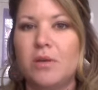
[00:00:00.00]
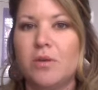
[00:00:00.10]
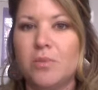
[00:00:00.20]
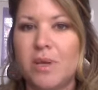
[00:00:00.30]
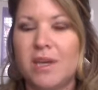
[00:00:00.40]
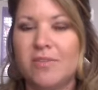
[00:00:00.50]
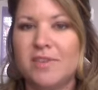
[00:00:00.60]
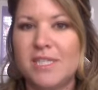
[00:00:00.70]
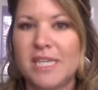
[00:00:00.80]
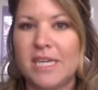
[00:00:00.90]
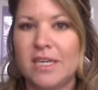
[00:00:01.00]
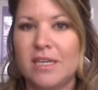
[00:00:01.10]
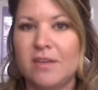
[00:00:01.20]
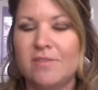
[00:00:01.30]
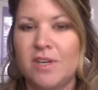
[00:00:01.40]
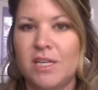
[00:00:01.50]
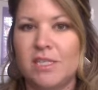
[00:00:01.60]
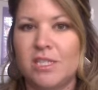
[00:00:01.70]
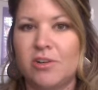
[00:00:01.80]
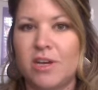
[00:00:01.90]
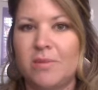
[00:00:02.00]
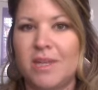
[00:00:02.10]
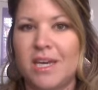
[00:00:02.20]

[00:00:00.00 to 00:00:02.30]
you may have seen via Instagram